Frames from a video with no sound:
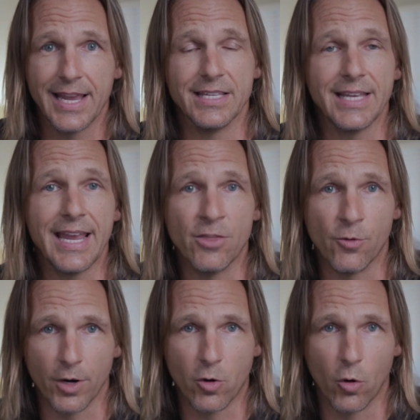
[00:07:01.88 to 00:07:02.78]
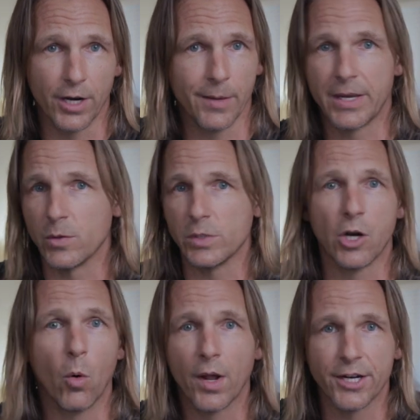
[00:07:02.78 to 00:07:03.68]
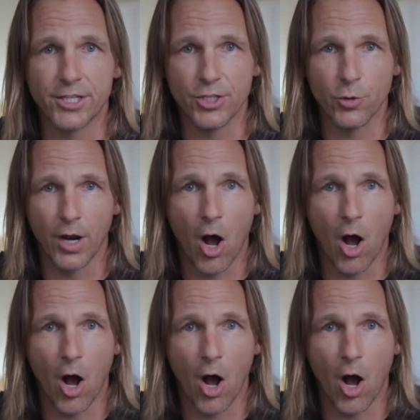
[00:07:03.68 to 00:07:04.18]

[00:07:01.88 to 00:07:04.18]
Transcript: is in the recording because I don't want it to do it